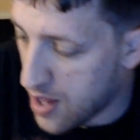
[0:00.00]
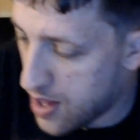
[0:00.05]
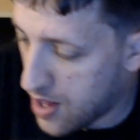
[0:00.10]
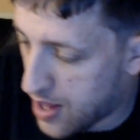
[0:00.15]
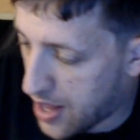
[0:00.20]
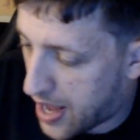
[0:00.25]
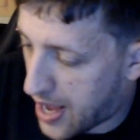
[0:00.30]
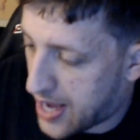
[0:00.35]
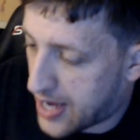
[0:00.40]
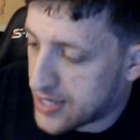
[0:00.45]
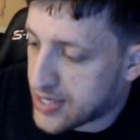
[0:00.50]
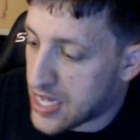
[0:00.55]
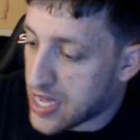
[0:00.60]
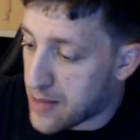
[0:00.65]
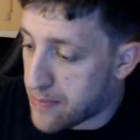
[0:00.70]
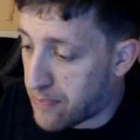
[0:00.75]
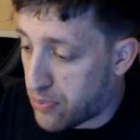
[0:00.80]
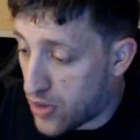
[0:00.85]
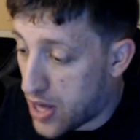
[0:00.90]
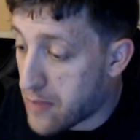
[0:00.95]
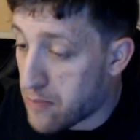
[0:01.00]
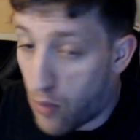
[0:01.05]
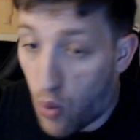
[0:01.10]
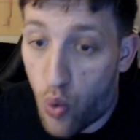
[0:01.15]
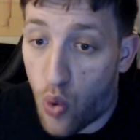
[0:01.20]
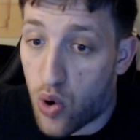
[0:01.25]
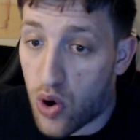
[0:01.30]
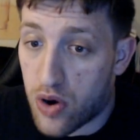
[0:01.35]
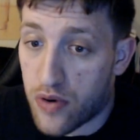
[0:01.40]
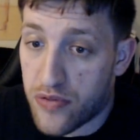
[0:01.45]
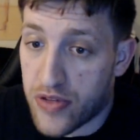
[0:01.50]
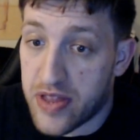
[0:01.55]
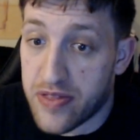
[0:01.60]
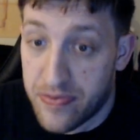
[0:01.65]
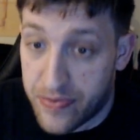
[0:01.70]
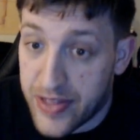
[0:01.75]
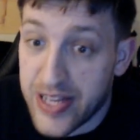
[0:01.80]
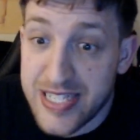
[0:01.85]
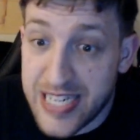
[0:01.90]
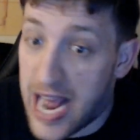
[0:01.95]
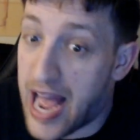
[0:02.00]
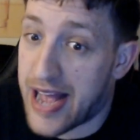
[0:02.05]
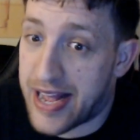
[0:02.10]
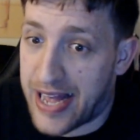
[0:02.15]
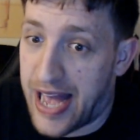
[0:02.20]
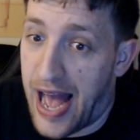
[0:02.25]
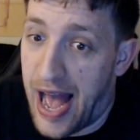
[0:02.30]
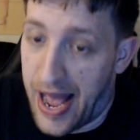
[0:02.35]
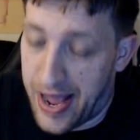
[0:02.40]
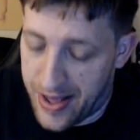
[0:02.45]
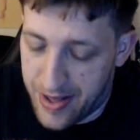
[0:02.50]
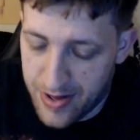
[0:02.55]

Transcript: and he played more than the tech guy.